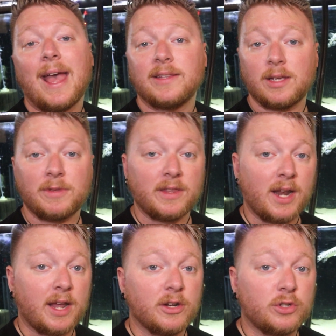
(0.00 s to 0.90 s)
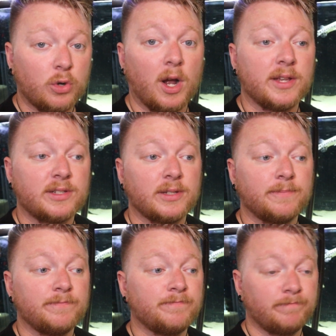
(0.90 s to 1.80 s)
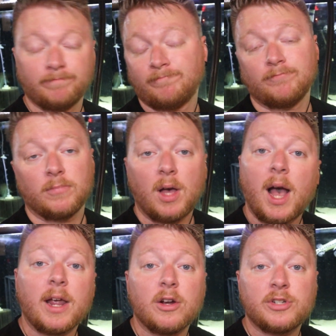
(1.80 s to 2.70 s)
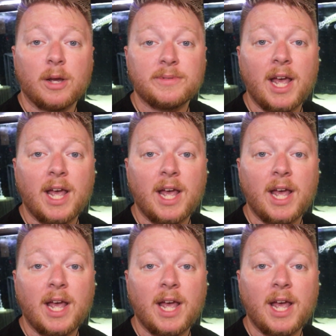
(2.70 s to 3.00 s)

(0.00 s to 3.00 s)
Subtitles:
and something that I could trust. Higer jumped